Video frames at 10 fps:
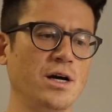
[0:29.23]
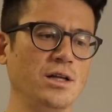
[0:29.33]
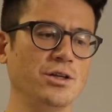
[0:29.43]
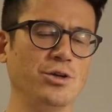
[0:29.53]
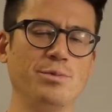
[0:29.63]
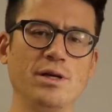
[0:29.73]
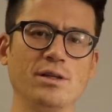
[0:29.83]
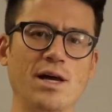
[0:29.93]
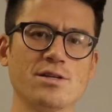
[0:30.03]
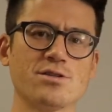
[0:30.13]
a little bit
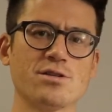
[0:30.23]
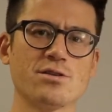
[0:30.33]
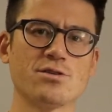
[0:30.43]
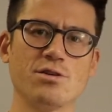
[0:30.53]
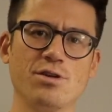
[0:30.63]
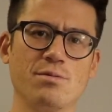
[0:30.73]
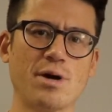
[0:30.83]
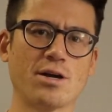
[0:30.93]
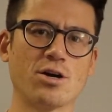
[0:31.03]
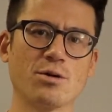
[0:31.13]
less sodium
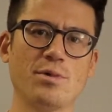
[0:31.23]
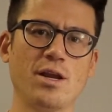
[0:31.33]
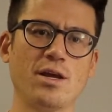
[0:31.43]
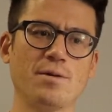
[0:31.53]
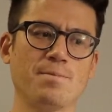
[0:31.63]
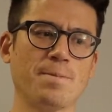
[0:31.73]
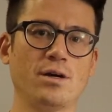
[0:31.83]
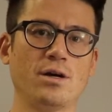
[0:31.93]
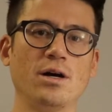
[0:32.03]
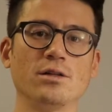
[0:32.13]
bicarbonate,
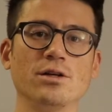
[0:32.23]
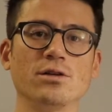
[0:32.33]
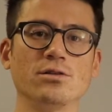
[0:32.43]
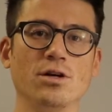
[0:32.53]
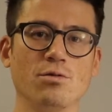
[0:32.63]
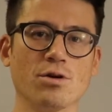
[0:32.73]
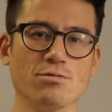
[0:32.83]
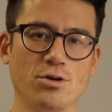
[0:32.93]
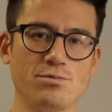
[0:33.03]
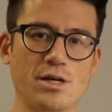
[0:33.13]
a little lower
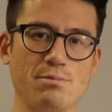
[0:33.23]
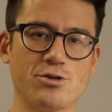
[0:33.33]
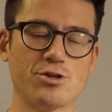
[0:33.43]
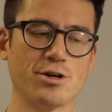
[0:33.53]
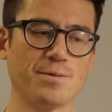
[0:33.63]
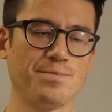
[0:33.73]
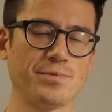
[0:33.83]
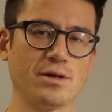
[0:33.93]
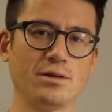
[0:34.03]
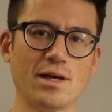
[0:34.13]
room temperature,
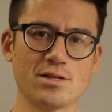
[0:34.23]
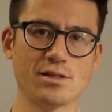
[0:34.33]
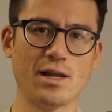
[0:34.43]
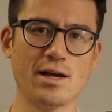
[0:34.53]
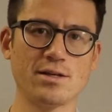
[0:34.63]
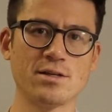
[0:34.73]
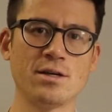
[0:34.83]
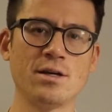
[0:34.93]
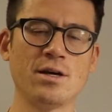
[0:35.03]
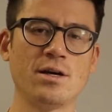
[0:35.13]
less light.
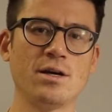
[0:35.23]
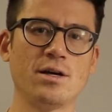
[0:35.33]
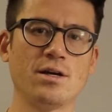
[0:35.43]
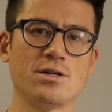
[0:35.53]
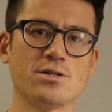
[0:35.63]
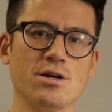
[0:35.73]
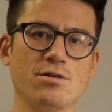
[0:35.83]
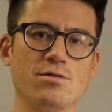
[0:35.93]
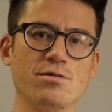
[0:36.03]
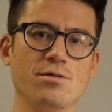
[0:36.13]

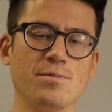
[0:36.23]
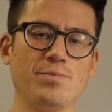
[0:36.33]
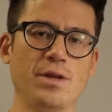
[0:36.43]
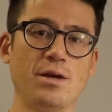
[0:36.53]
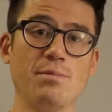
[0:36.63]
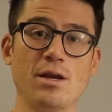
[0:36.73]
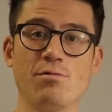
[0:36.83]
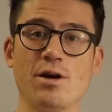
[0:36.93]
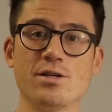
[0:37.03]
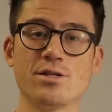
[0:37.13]
So in many
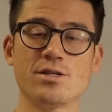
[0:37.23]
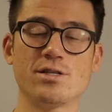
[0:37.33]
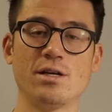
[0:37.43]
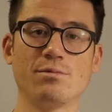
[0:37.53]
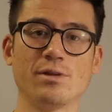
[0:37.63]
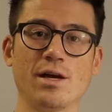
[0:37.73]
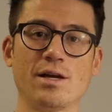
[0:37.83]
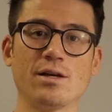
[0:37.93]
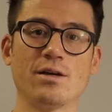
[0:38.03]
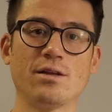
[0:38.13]
ways it seemed
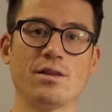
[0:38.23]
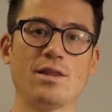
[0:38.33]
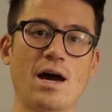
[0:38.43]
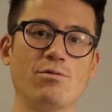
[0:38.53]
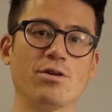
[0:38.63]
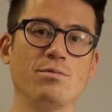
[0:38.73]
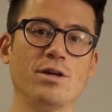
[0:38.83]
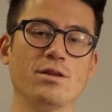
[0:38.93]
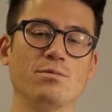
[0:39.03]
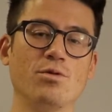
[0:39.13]
like that would have
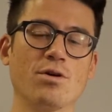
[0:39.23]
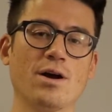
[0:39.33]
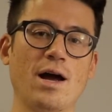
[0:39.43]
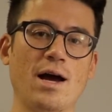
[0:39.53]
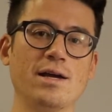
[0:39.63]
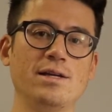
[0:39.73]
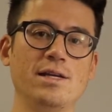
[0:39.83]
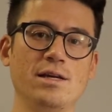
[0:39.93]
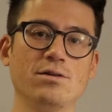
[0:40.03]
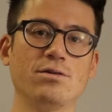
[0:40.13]
been the more
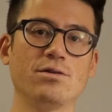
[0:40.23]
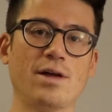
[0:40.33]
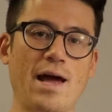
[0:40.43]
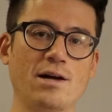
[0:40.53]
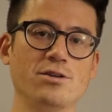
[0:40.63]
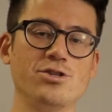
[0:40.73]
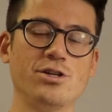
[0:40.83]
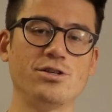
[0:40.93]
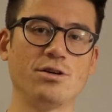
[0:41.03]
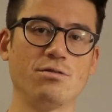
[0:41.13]
ideal algae
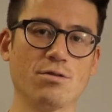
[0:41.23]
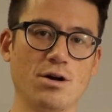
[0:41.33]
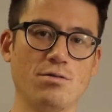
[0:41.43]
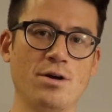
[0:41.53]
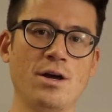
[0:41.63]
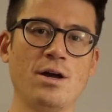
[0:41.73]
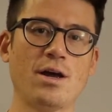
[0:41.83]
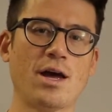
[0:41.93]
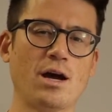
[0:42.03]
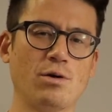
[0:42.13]
to grow.
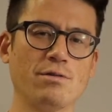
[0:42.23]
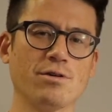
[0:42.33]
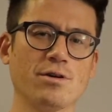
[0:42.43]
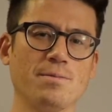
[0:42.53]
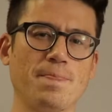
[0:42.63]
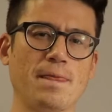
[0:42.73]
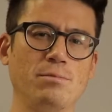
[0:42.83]
However, I